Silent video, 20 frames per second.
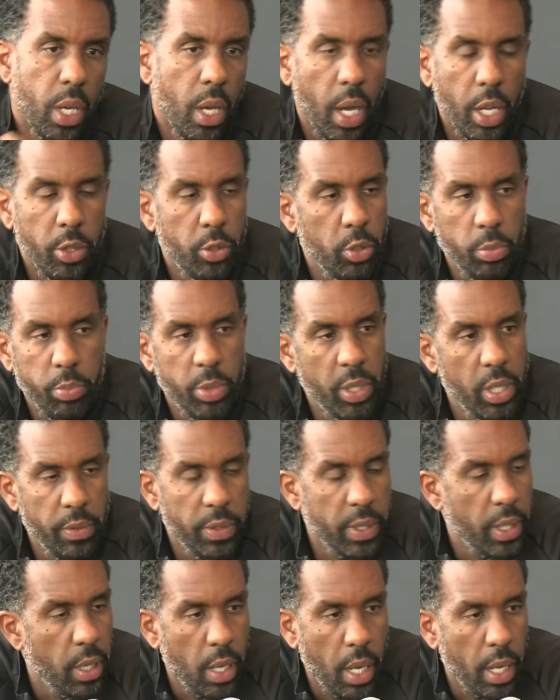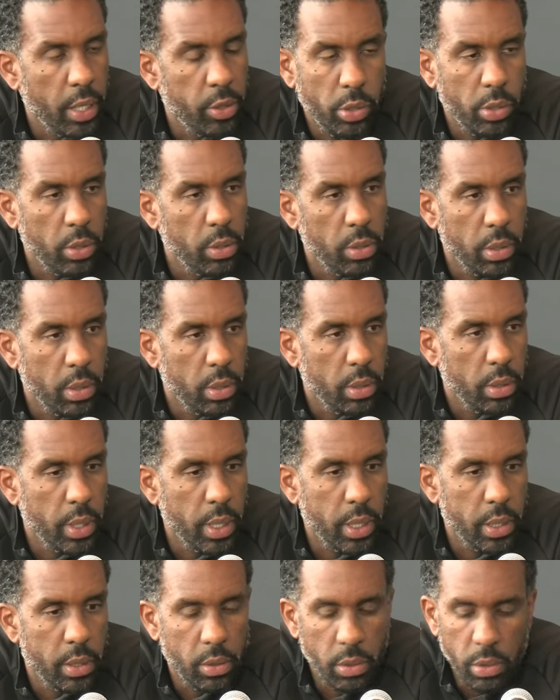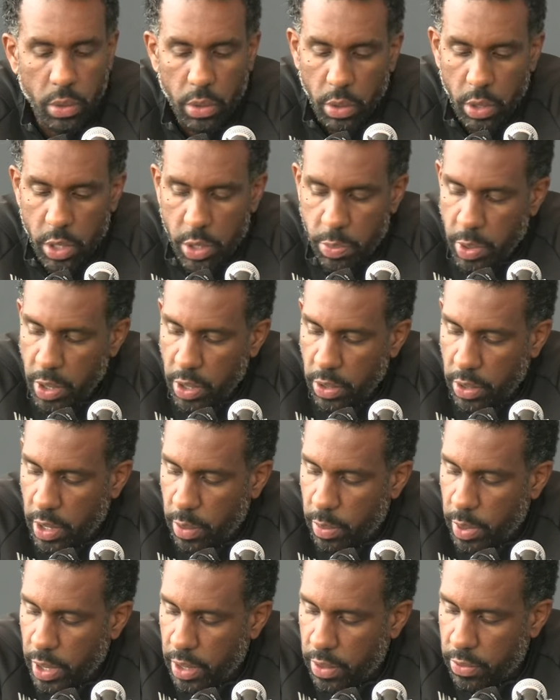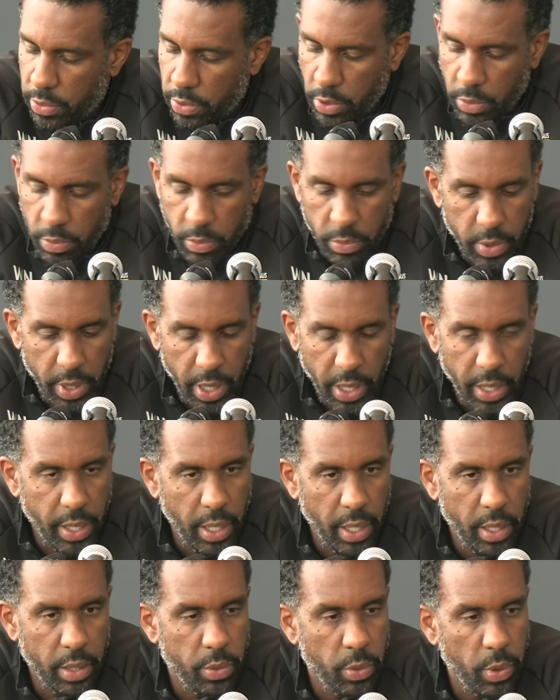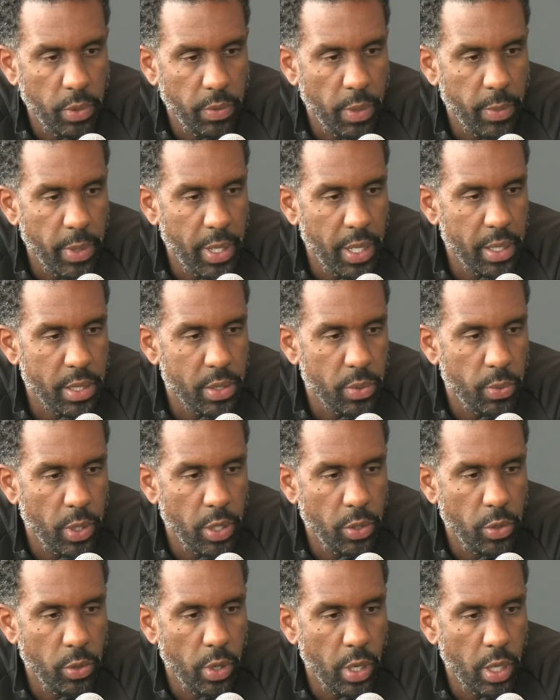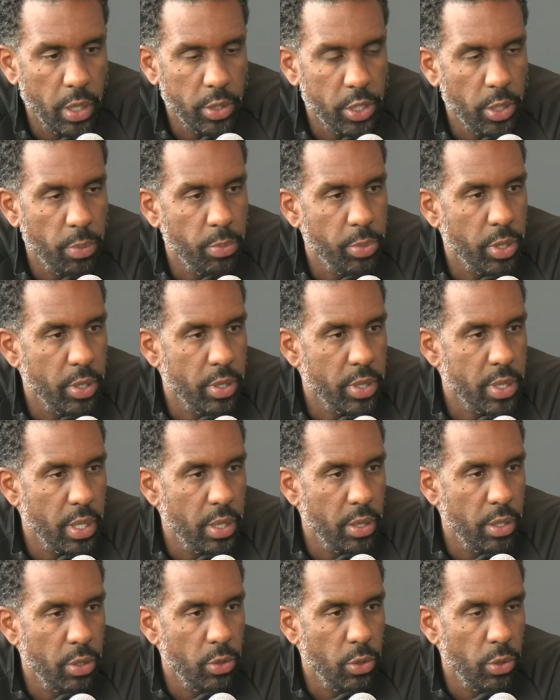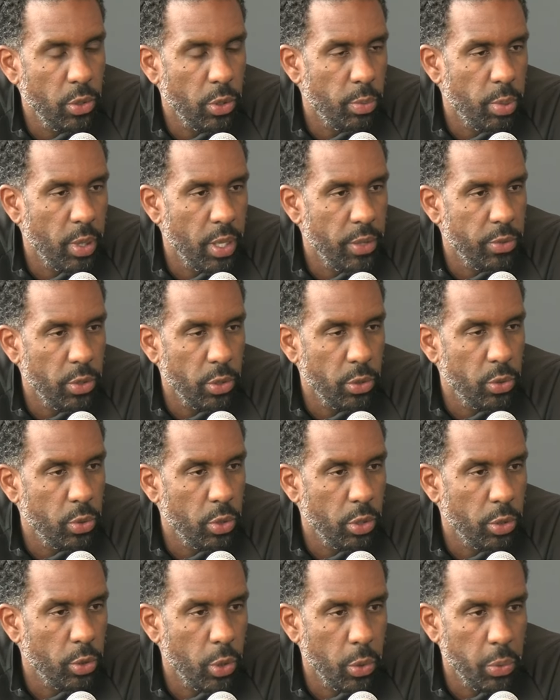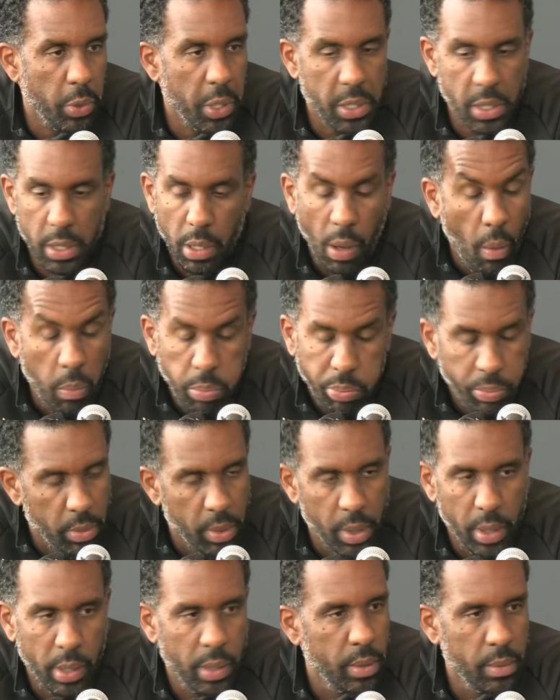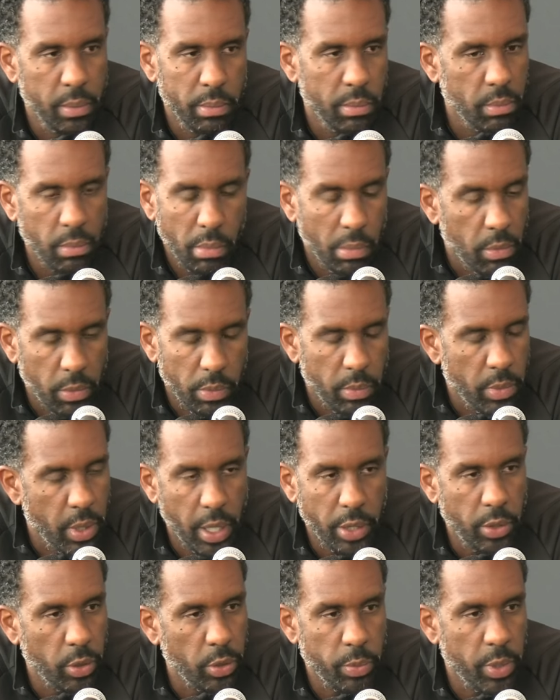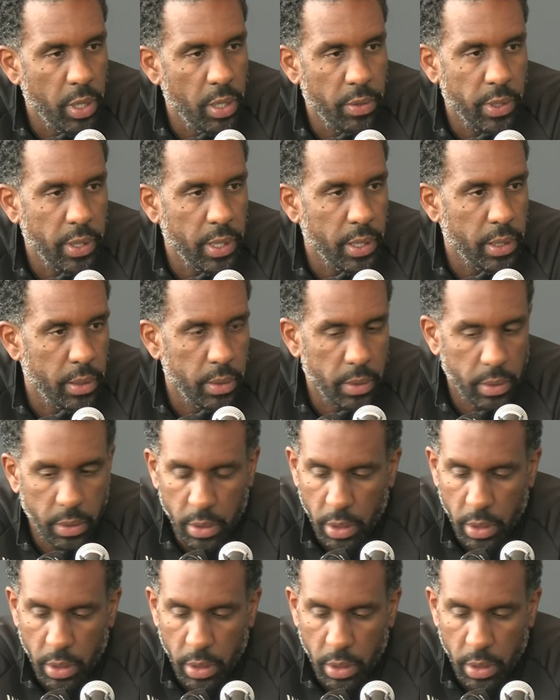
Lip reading: I don't believe it at all on that. You know, it's been a debate from decades with MLS when you are champions and you don't play for 2 or 3 weeks. Yeah, I don't believe on that.